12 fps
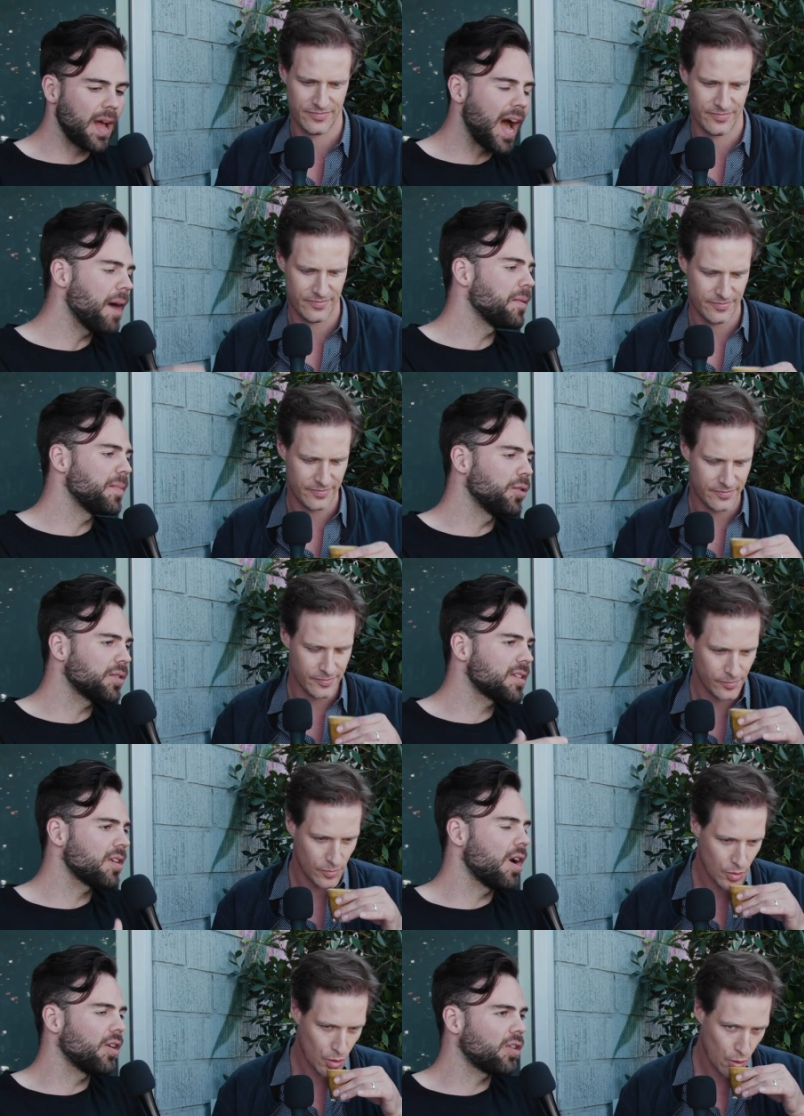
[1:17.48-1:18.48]
Speaker 1: almond milk
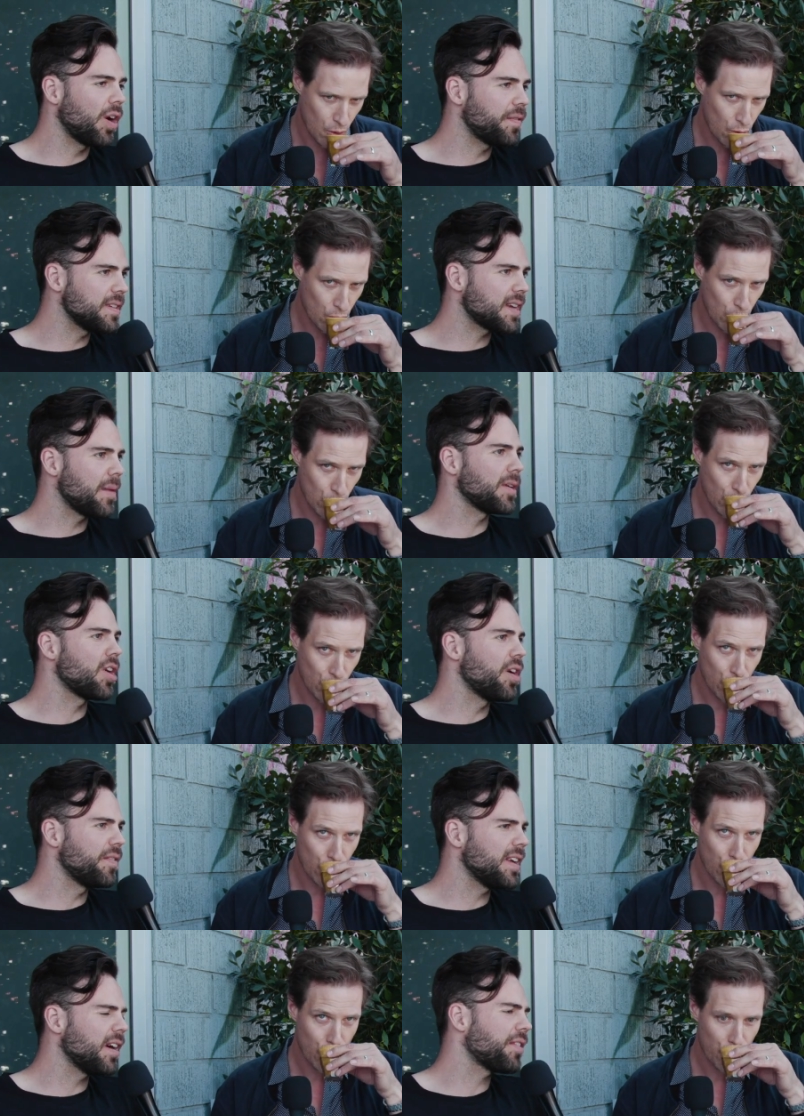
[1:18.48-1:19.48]
style coffees coming
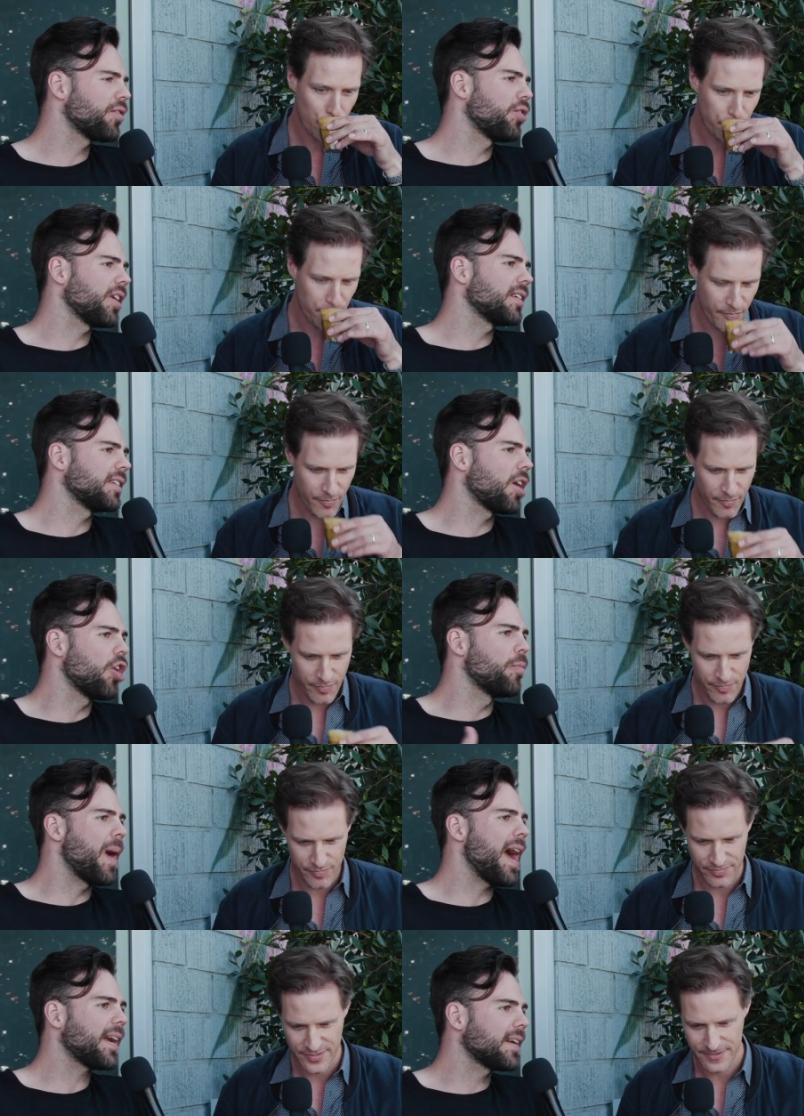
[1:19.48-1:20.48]
over here. I thought I could go
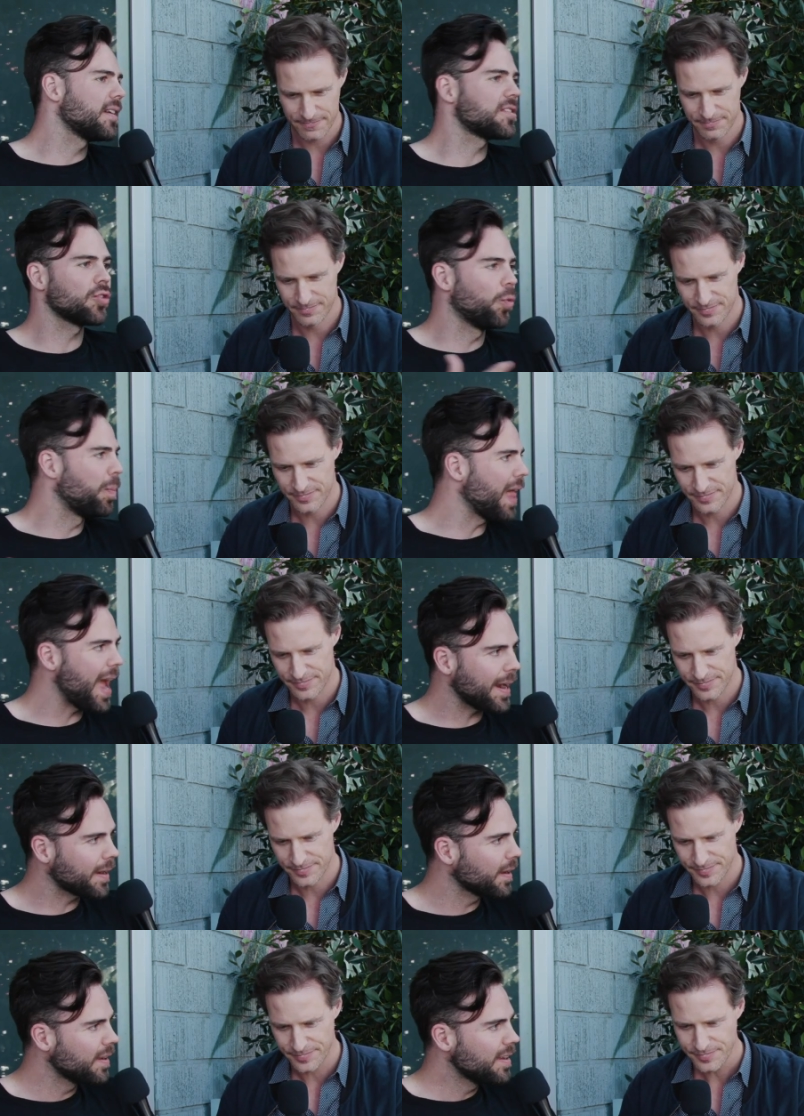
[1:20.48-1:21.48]
back and it's all black,
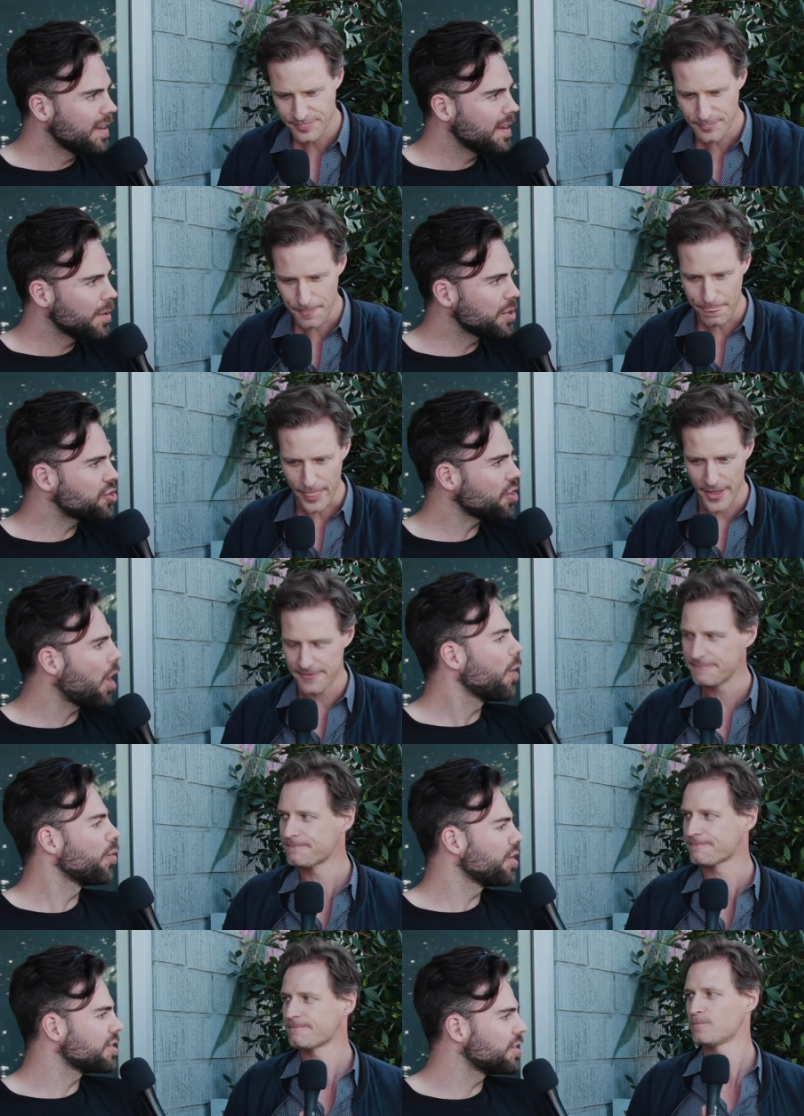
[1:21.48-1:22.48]
mm-hmm. which I
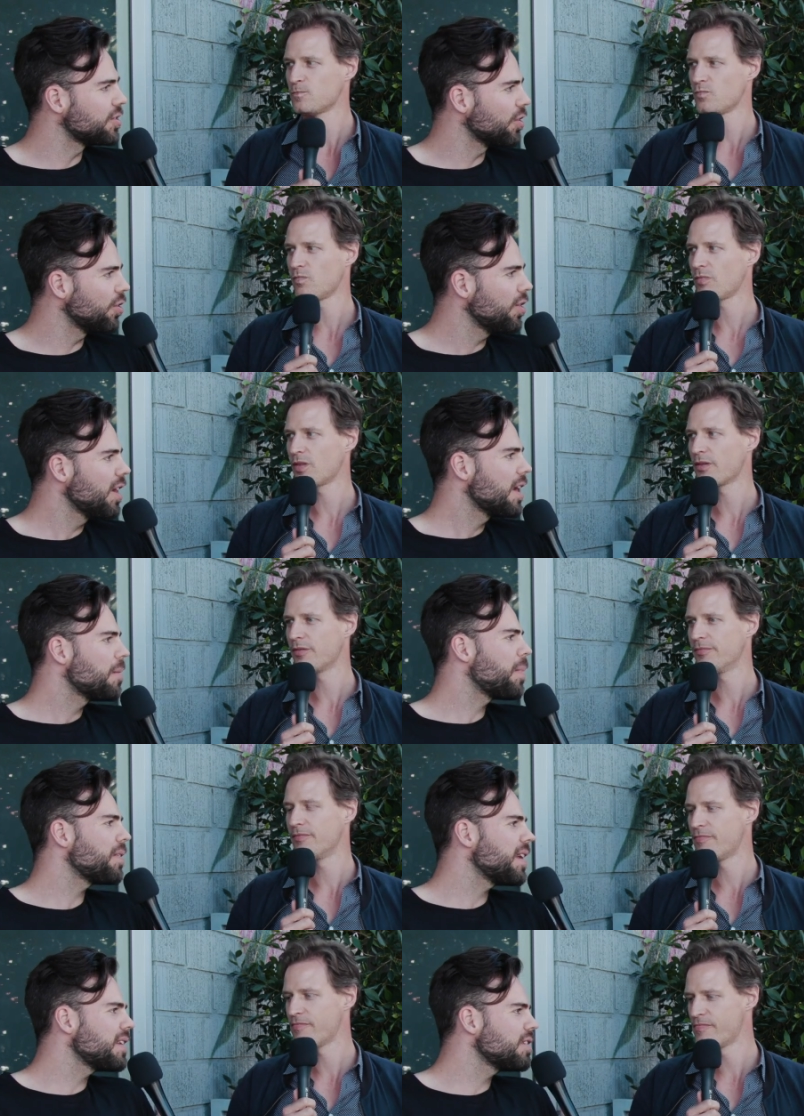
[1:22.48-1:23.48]
wanted to do.
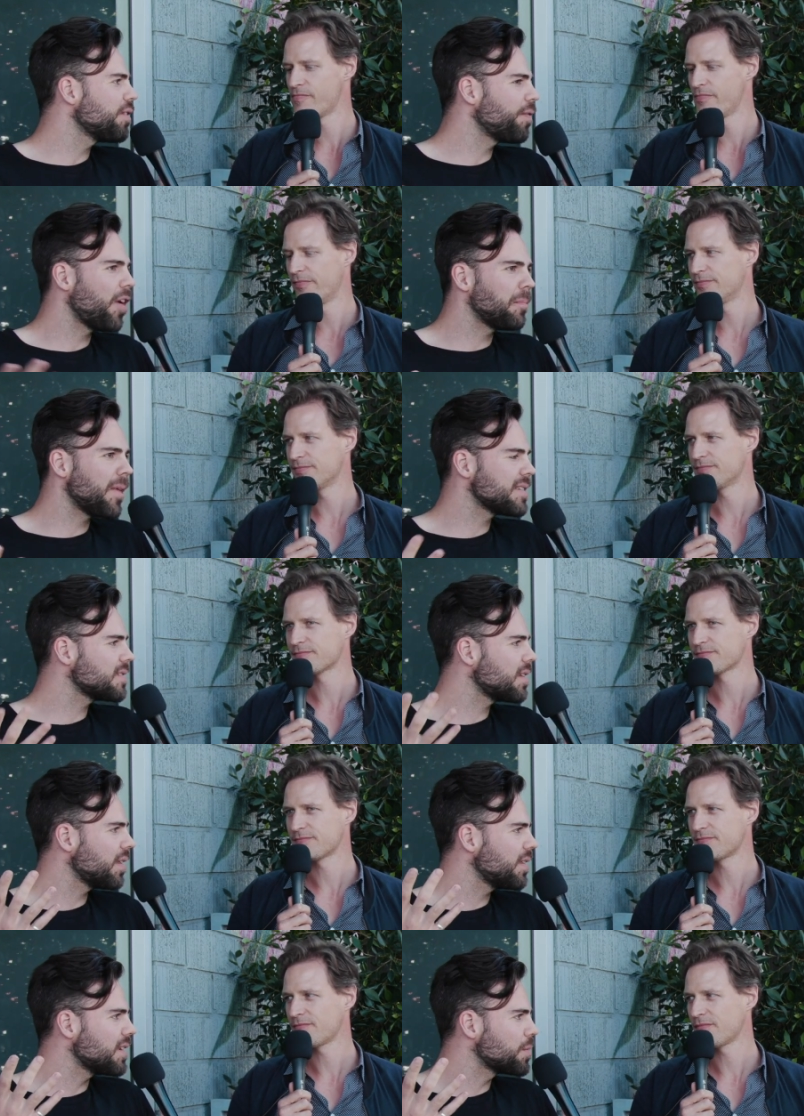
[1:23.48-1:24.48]
But then you find places
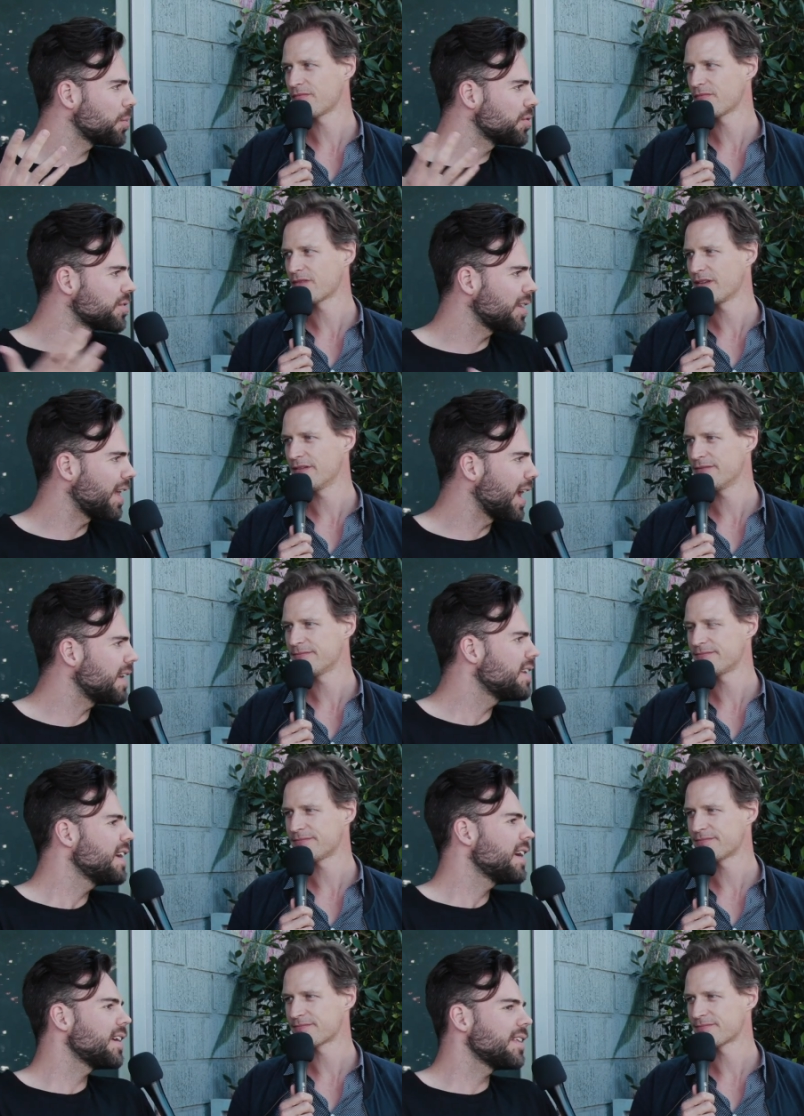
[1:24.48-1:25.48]
like this, Bluestone Lane.
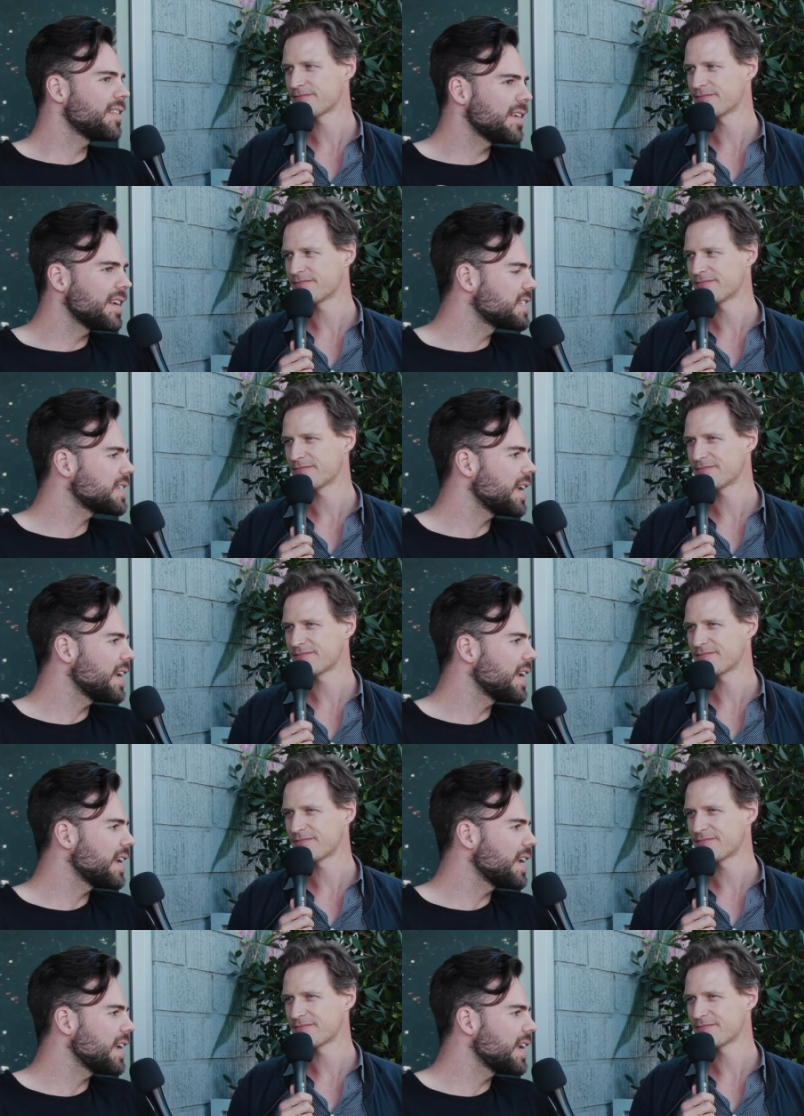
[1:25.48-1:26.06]
It's